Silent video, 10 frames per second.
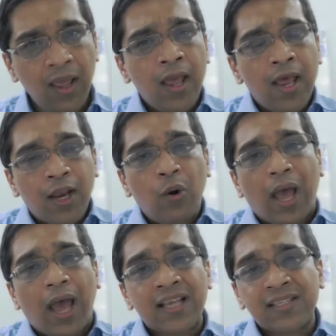Now,
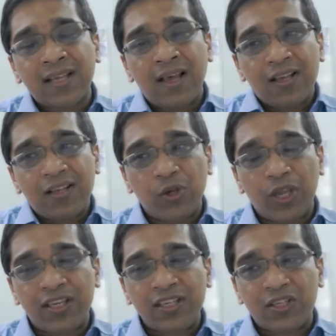it
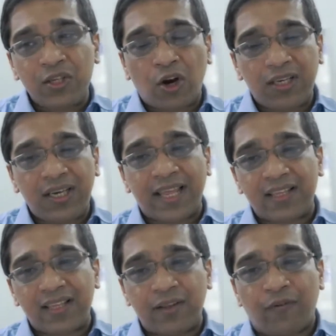is not like
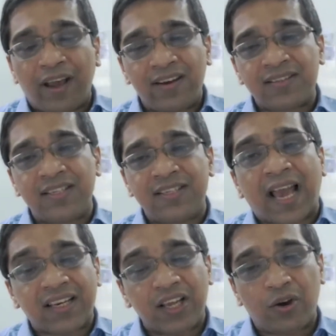the virus is
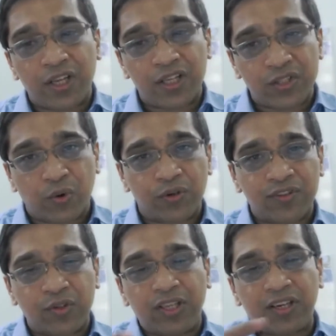acting on its own. So
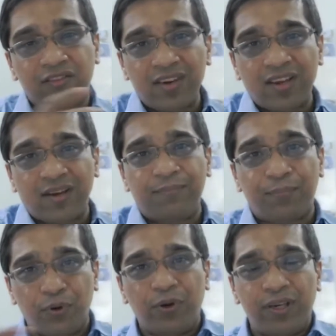there are three
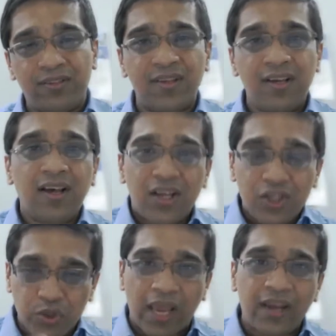components
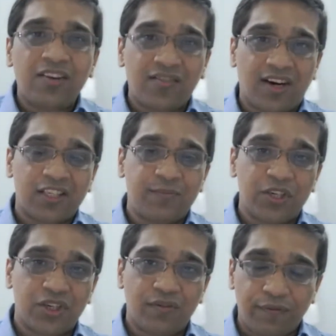to any
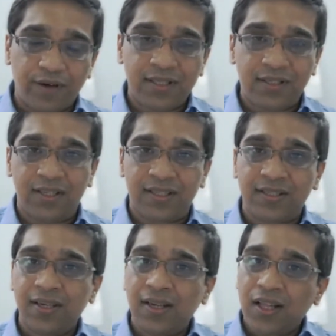transmission. First is
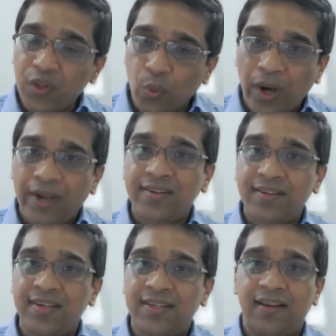the virus
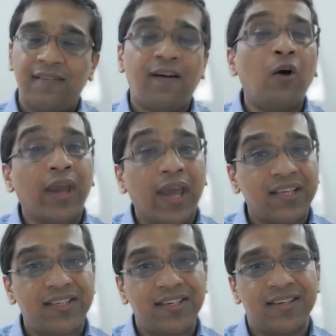itself. How
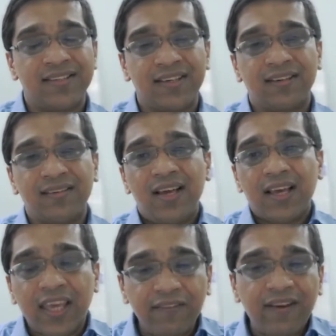catchy is it?
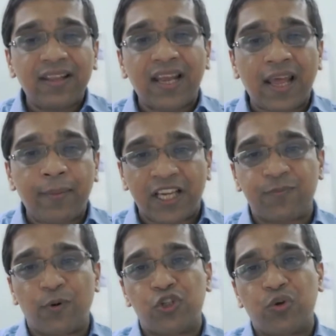Given that I'm
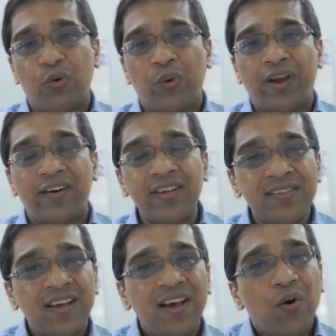exposed to a virus,
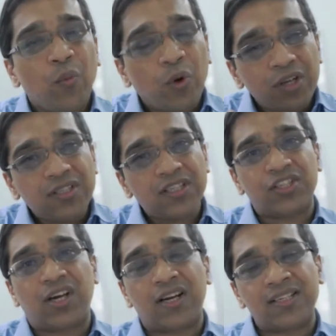what is the
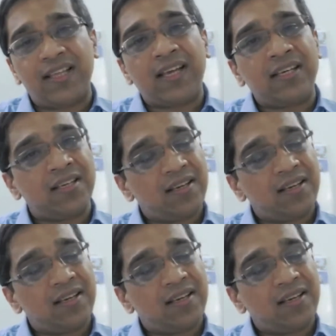chance that